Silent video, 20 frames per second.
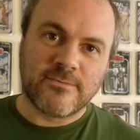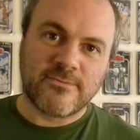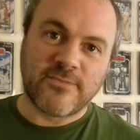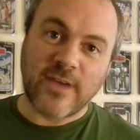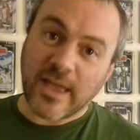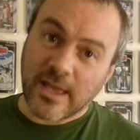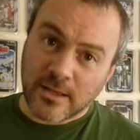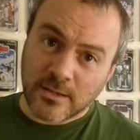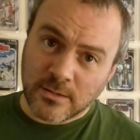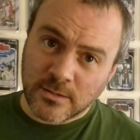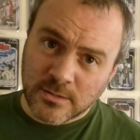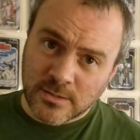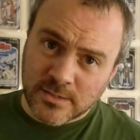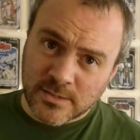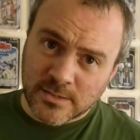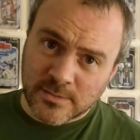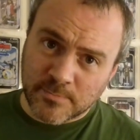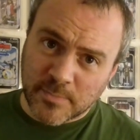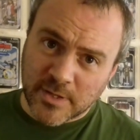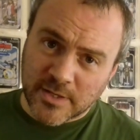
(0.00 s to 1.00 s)

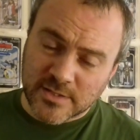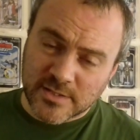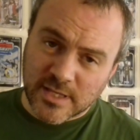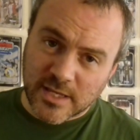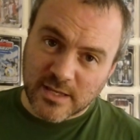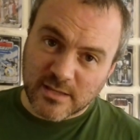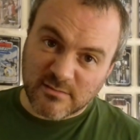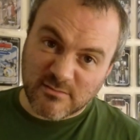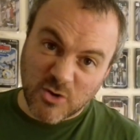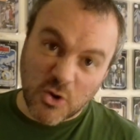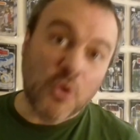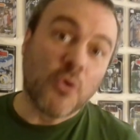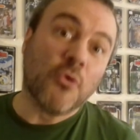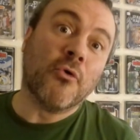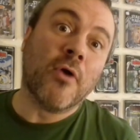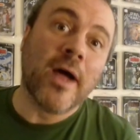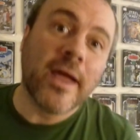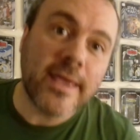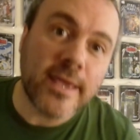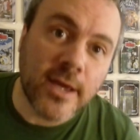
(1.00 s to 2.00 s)
fails, because they're
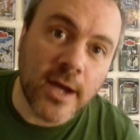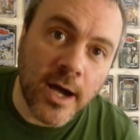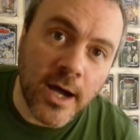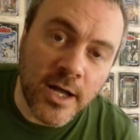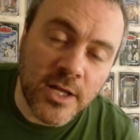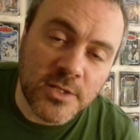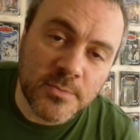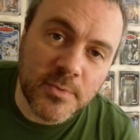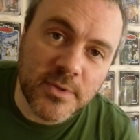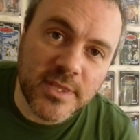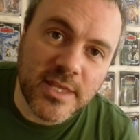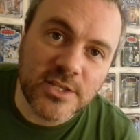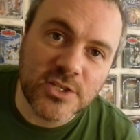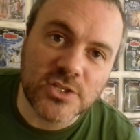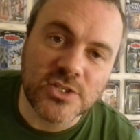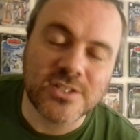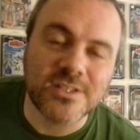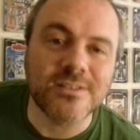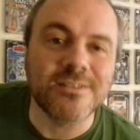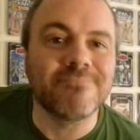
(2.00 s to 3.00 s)
alright cards, but they're
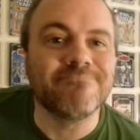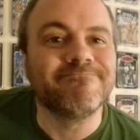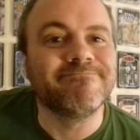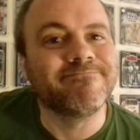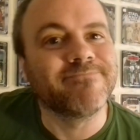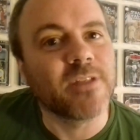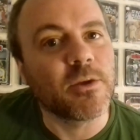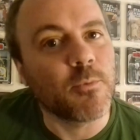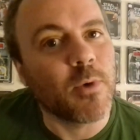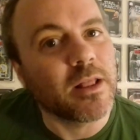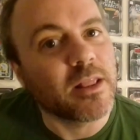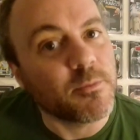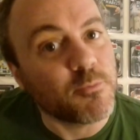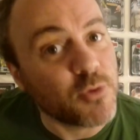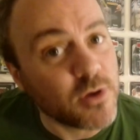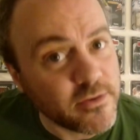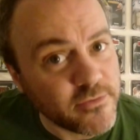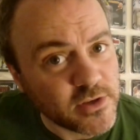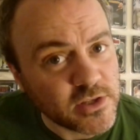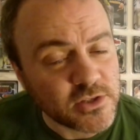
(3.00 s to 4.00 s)
just, well, the
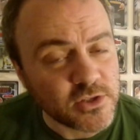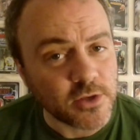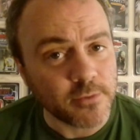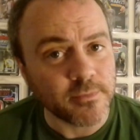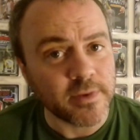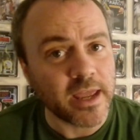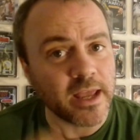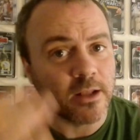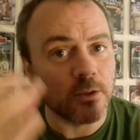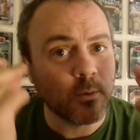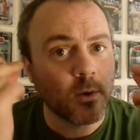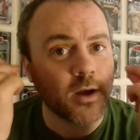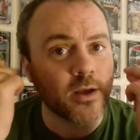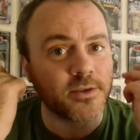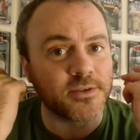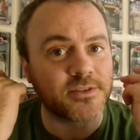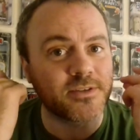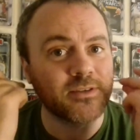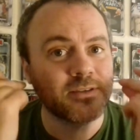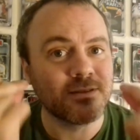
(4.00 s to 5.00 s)
previous thumbnail
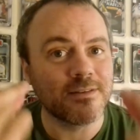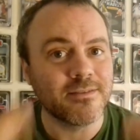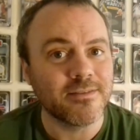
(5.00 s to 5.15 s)
was